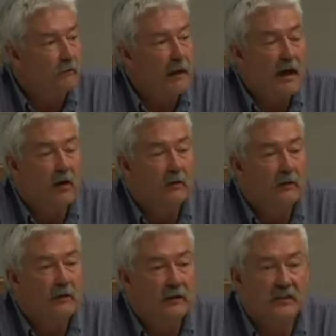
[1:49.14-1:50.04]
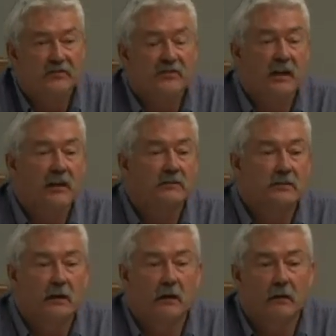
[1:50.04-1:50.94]
bound the extent
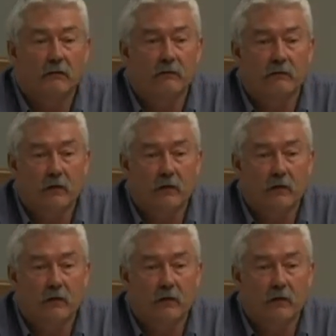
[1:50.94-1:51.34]
of